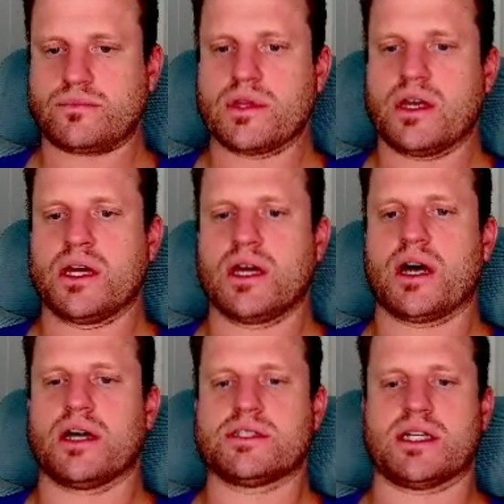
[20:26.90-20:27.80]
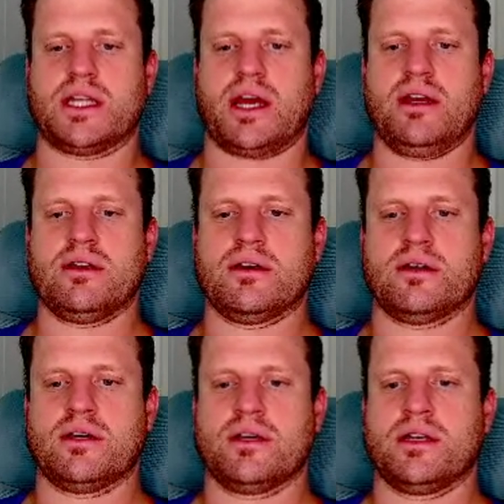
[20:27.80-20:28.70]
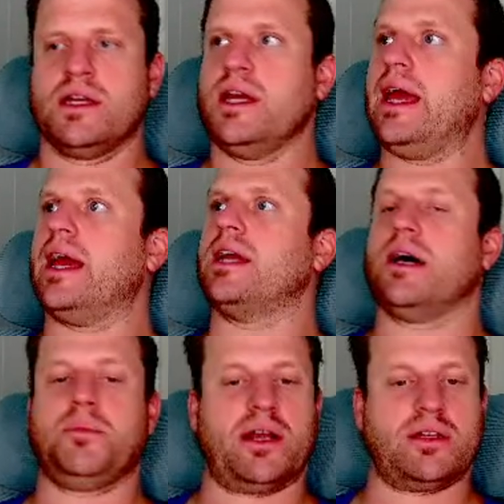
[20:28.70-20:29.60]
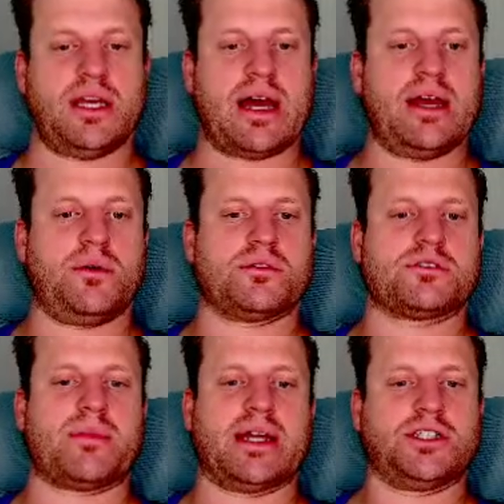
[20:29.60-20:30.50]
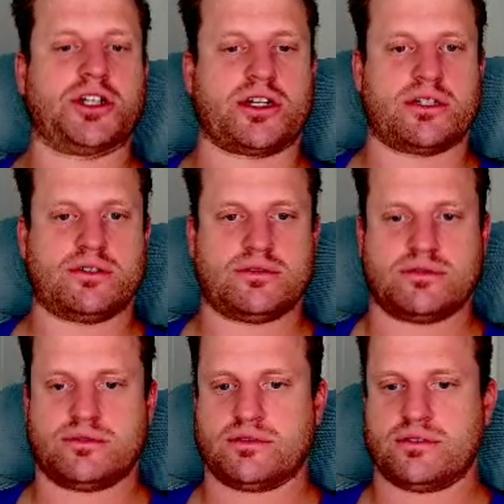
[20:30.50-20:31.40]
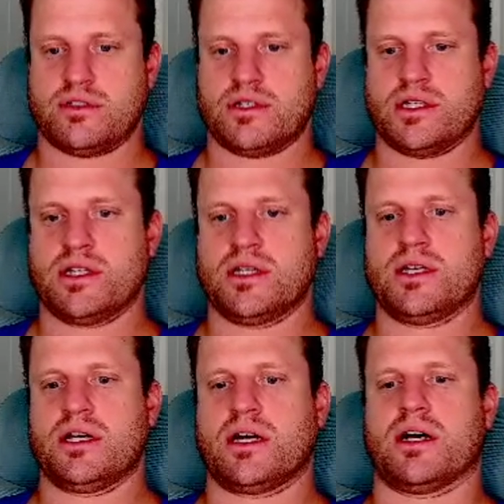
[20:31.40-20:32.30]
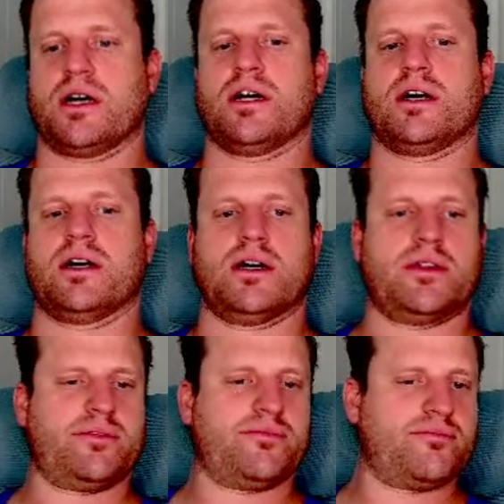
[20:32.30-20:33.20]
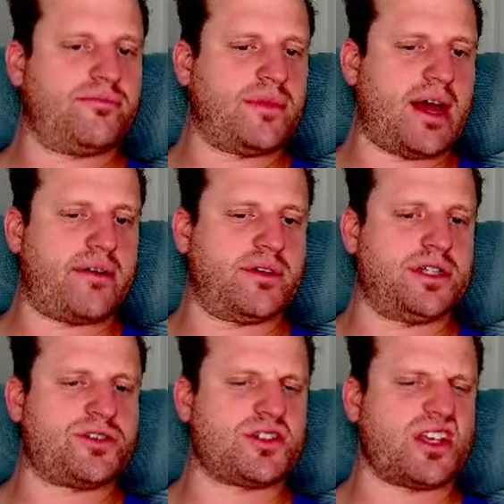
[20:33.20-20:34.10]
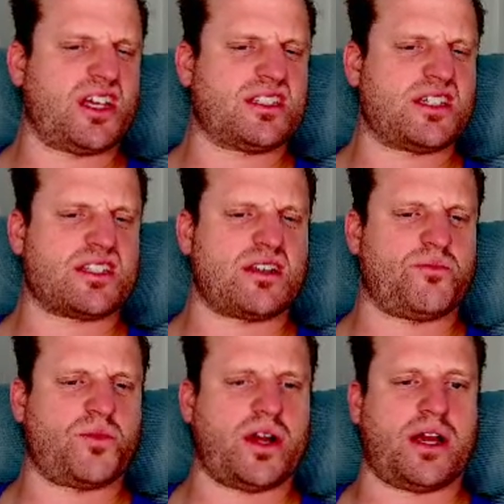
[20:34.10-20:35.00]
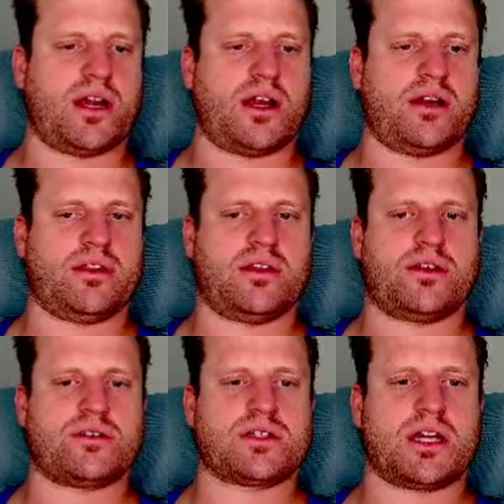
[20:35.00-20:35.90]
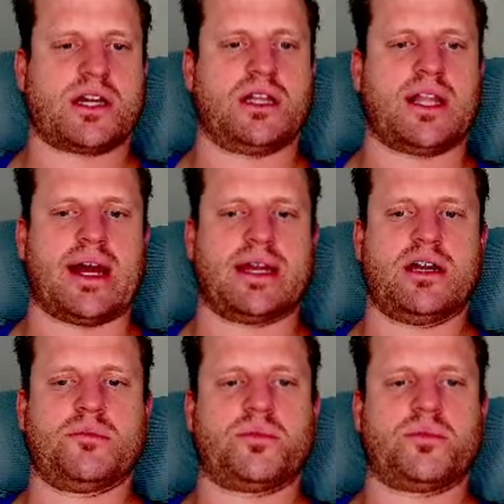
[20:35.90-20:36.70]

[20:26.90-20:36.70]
on Sunday, and apparently it was my turn. They have an interesting system where there's like a lineup,